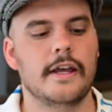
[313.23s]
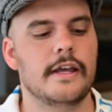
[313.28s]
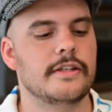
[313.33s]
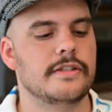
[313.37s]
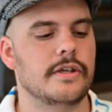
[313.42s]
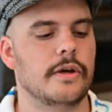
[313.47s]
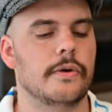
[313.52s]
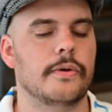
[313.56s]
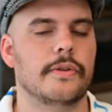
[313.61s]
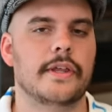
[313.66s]

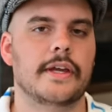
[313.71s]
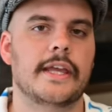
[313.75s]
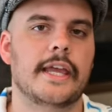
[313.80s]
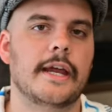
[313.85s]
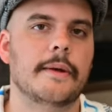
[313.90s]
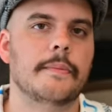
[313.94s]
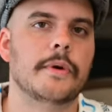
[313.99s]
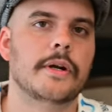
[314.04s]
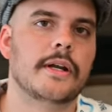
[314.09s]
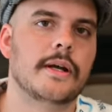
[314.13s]
So the
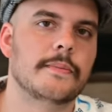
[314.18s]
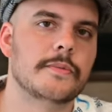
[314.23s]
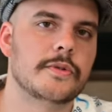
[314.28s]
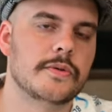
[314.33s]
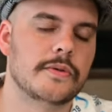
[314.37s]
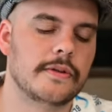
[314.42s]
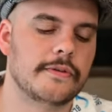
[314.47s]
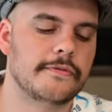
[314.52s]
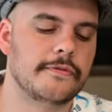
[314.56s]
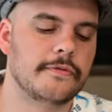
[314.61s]
camera comes
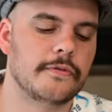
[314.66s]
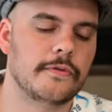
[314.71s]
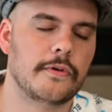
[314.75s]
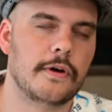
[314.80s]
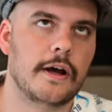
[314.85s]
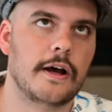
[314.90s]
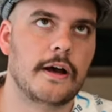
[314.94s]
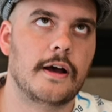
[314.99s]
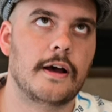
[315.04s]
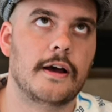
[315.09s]
with a
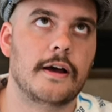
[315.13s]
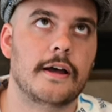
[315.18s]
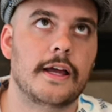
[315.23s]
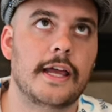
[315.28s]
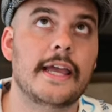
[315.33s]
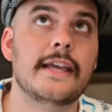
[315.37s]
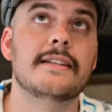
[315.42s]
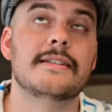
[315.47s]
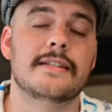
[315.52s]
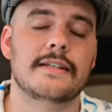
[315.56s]
uh,
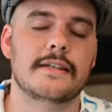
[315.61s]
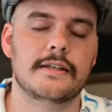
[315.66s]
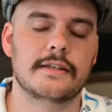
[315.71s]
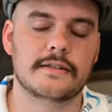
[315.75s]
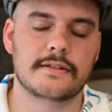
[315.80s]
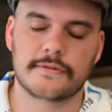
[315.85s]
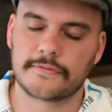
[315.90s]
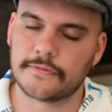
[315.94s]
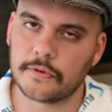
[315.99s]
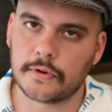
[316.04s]

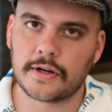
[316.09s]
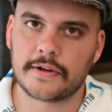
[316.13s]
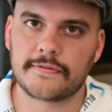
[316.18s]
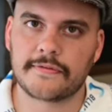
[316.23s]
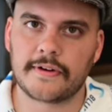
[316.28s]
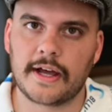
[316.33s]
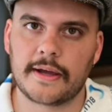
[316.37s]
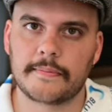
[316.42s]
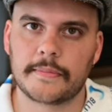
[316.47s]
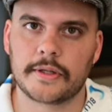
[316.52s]
18 to
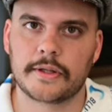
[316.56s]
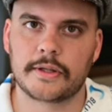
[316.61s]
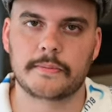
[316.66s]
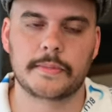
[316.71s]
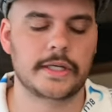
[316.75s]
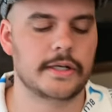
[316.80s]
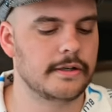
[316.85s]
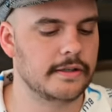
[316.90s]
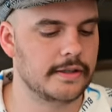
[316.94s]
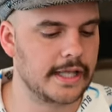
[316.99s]
45
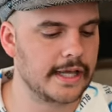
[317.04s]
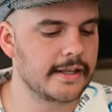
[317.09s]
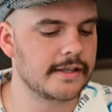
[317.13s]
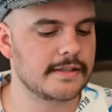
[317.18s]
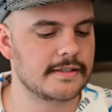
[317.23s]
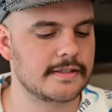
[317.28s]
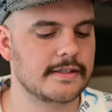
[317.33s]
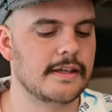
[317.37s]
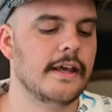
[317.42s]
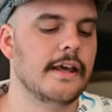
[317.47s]
millimeter
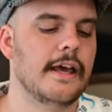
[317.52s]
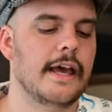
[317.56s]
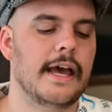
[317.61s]
lens.